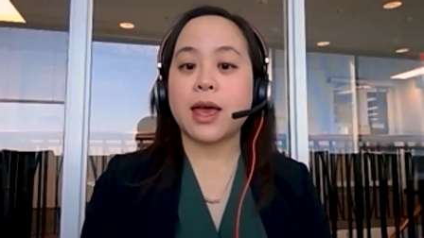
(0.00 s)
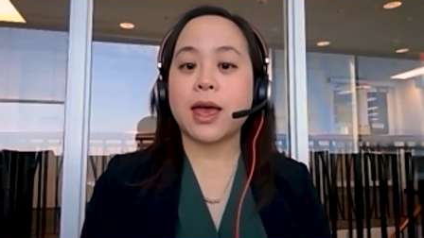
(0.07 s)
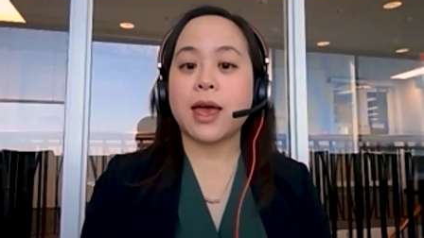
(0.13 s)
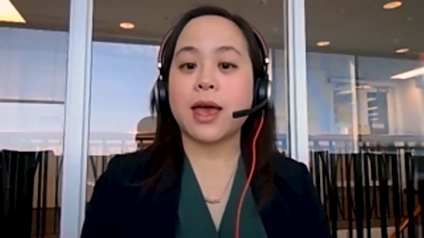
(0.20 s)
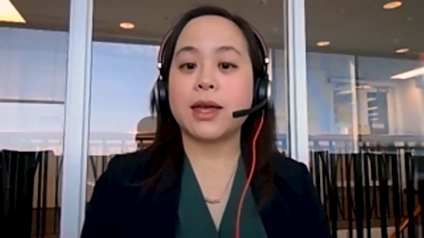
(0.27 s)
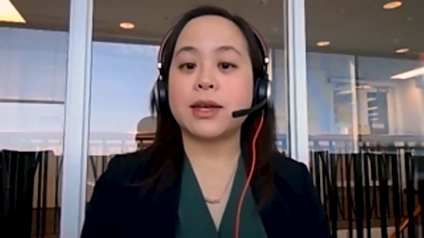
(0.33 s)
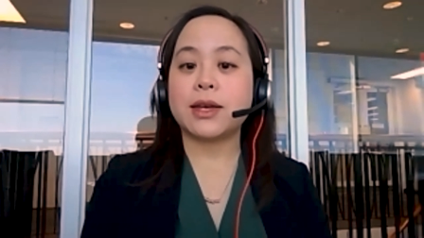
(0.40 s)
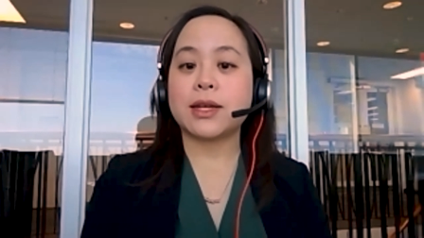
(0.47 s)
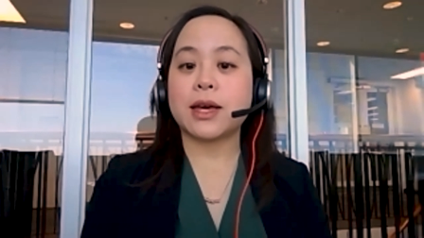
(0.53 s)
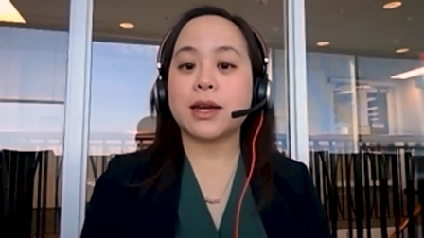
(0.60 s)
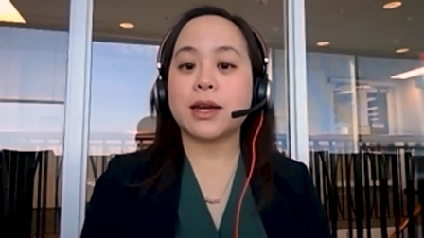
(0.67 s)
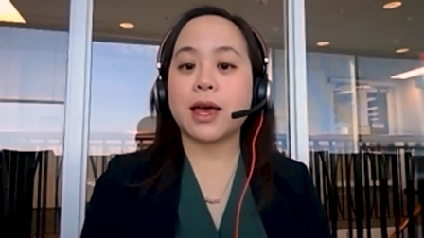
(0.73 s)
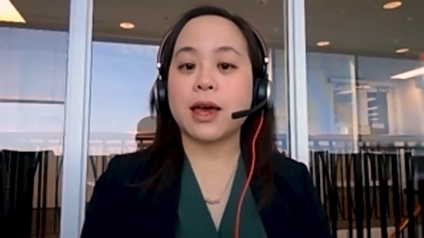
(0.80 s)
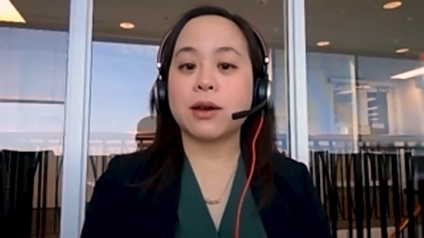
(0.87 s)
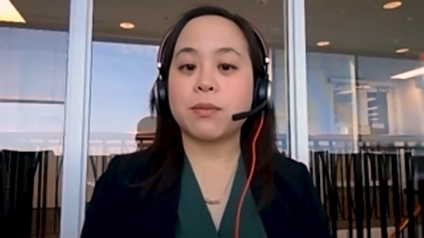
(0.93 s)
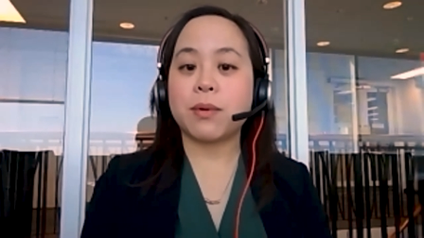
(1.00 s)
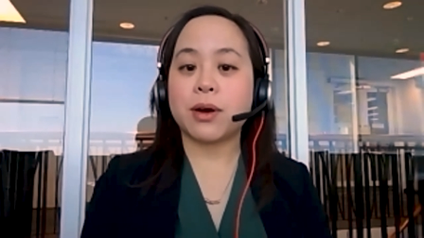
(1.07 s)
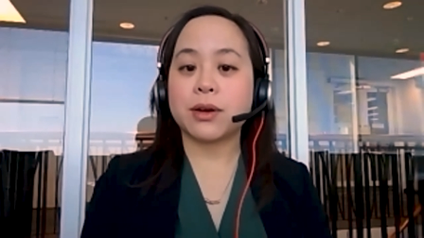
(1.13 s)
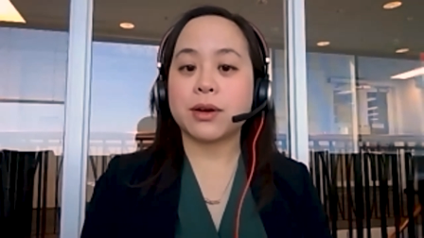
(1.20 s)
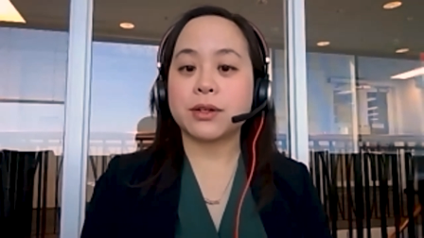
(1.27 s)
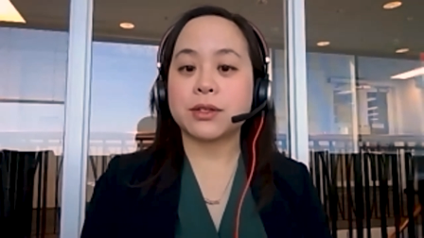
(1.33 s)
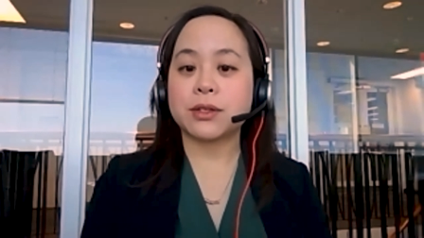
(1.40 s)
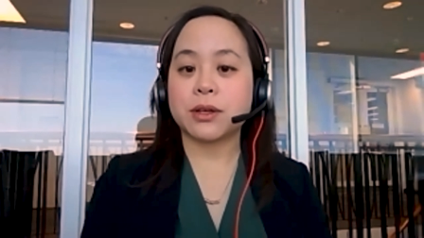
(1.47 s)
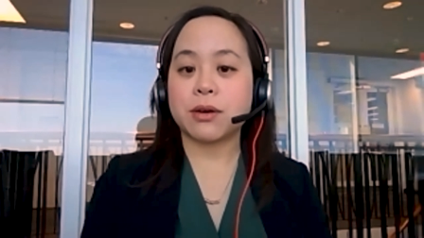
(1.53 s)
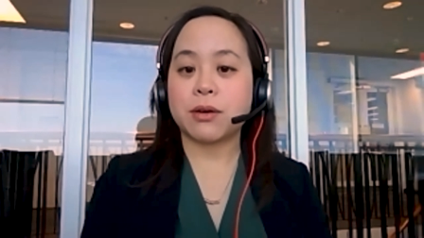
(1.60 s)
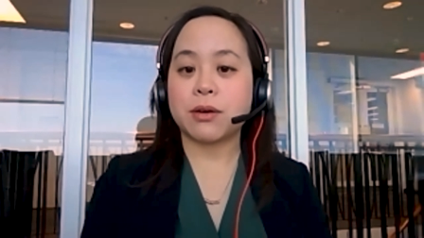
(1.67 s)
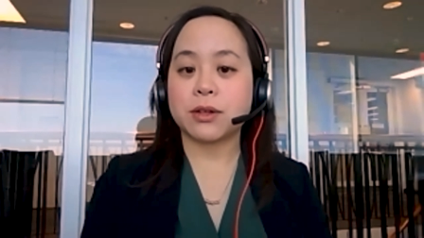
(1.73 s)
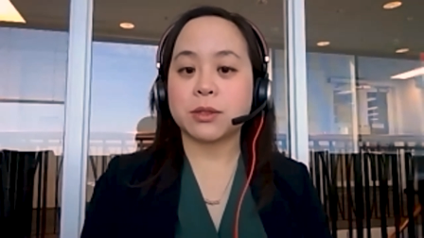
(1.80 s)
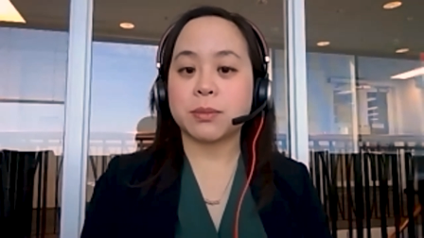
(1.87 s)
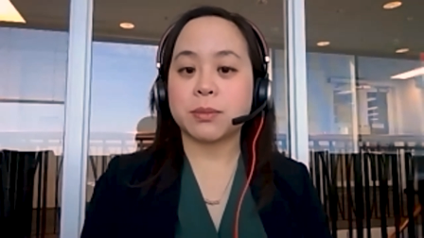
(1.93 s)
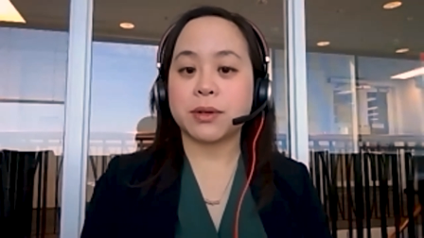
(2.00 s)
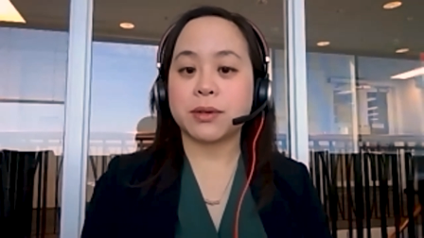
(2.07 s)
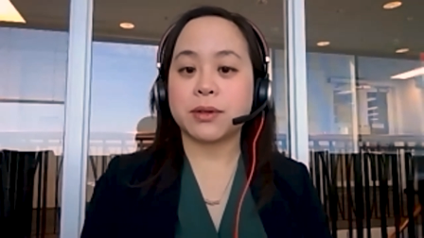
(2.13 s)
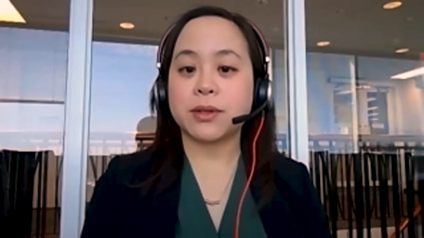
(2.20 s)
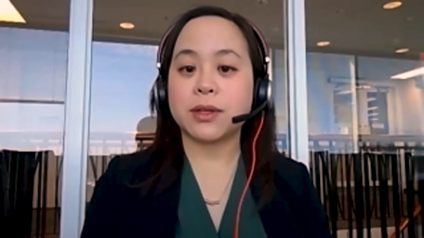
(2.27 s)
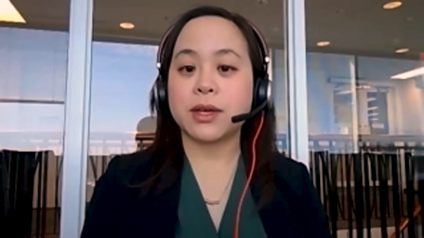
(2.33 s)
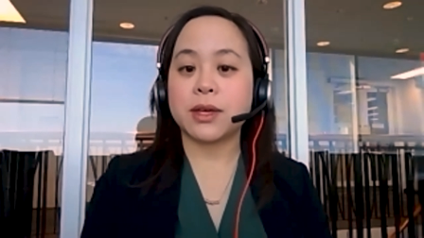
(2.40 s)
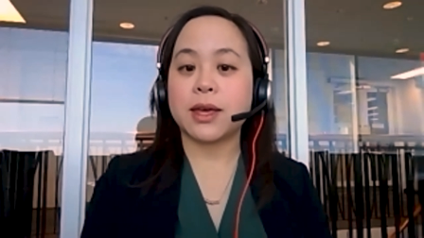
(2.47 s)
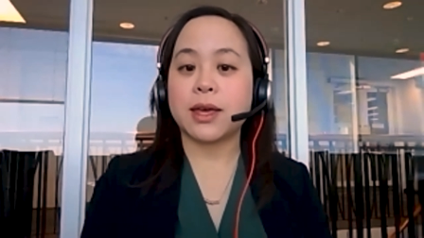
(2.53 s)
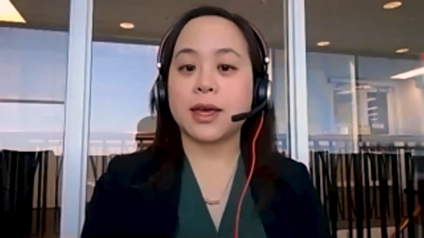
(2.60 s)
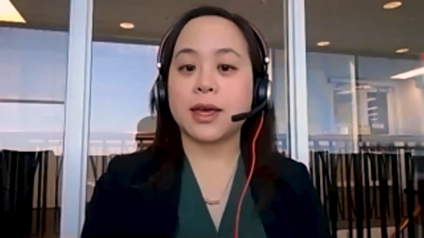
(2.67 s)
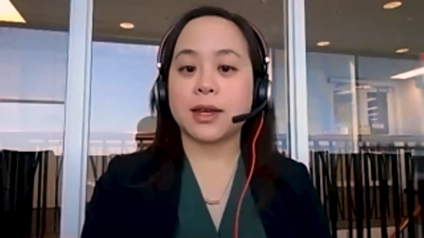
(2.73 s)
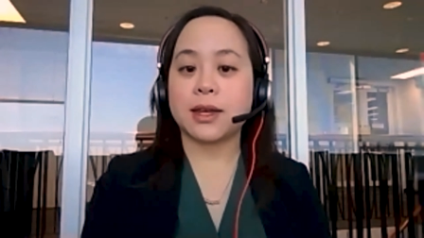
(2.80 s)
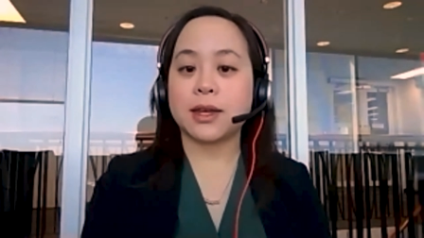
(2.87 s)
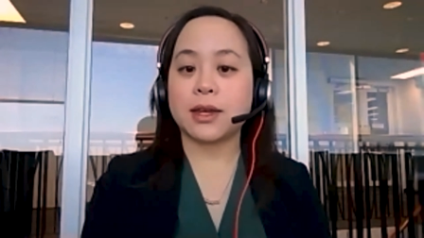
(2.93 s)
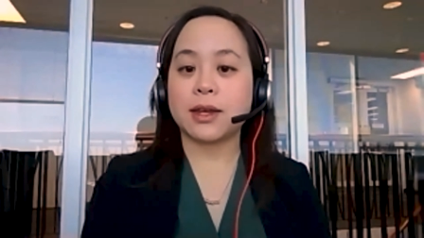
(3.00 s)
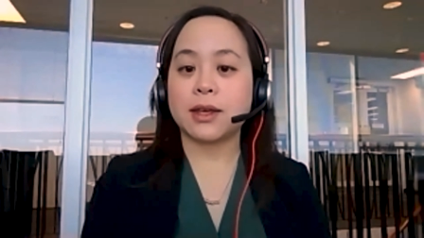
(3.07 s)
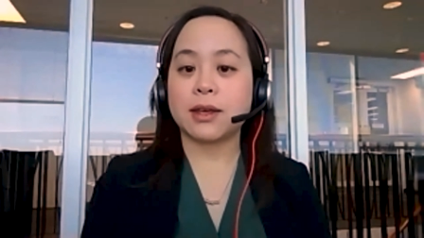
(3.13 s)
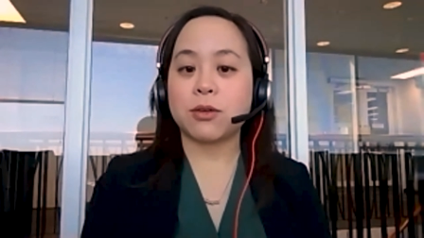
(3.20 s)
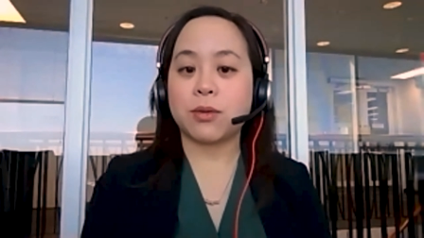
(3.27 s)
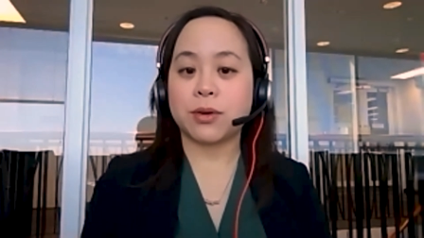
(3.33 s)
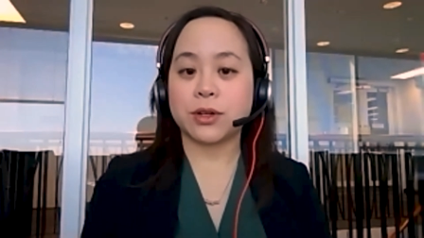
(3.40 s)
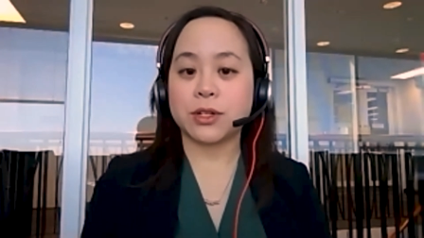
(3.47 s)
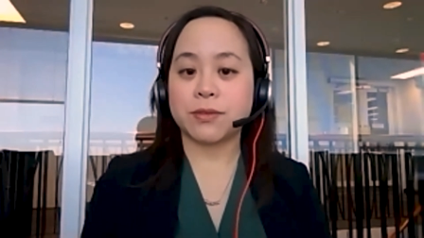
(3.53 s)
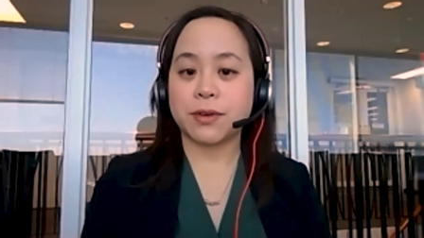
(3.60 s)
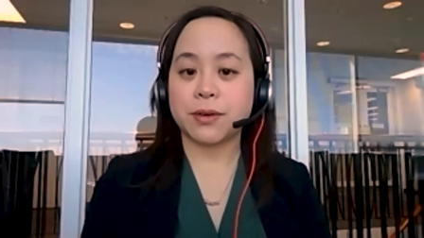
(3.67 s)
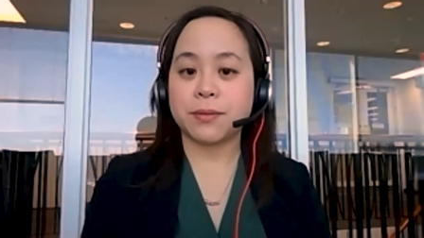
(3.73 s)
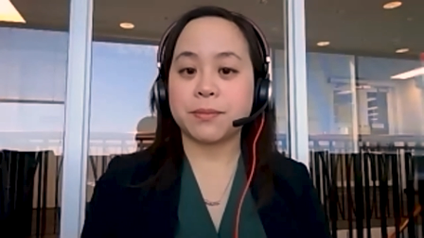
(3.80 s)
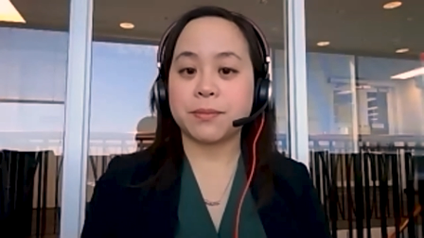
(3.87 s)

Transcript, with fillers: and at Headwaters Hospital in Orangeville.